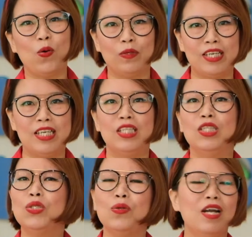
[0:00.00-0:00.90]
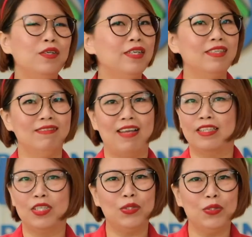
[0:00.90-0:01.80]
only
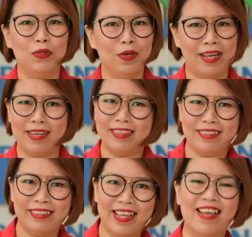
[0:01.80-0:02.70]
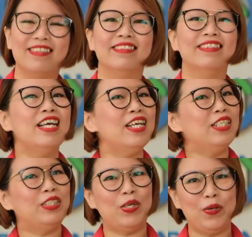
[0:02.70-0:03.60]
292.80.
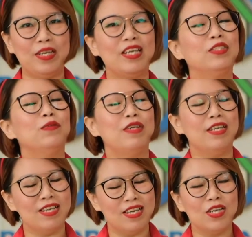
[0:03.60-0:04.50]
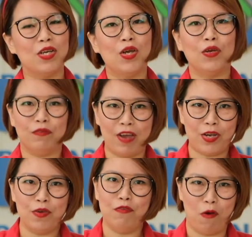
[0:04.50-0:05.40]
So it's really
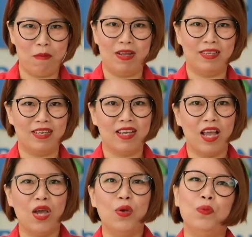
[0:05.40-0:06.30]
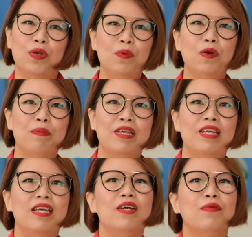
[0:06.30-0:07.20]
value for money. We will
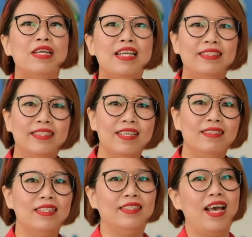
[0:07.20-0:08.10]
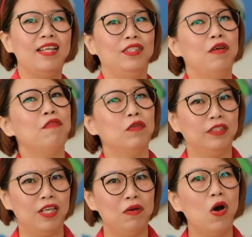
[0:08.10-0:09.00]
be releasing these sets for
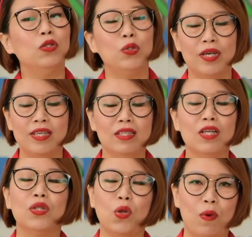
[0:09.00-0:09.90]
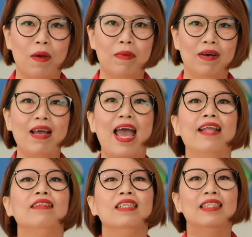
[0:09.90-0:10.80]
sale on 23rd November
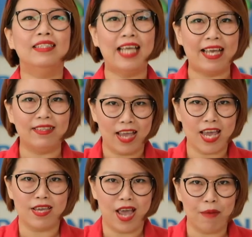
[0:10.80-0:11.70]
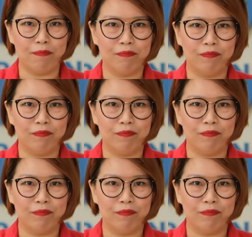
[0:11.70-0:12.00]
at 10 a.m.